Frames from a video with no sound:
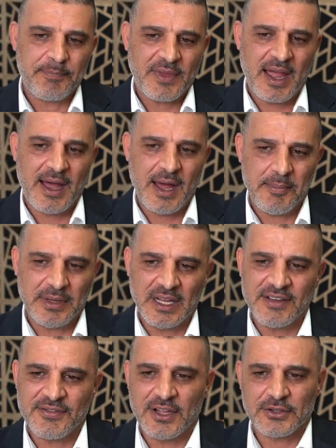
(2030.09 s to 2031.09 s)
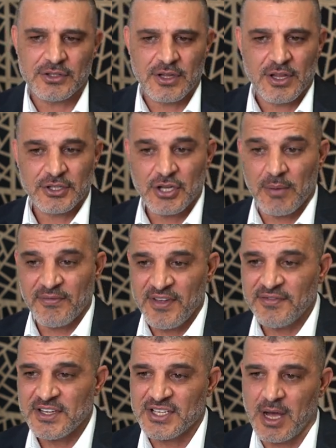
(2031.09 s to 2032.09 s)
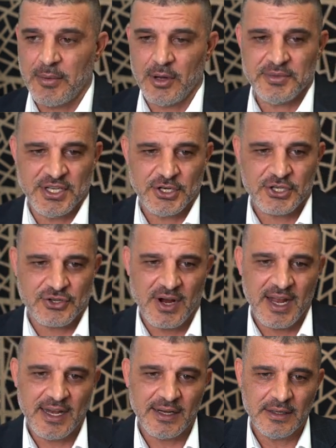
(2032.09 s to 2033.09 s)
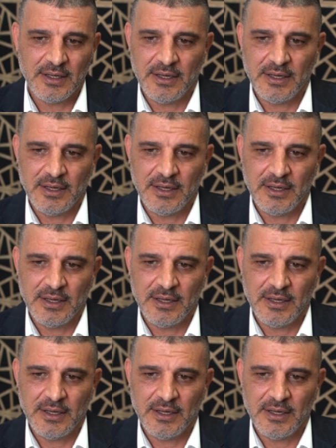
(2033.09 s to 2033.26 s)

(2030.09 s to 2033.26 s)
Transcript: and believe that the top 50 suburbs in Australia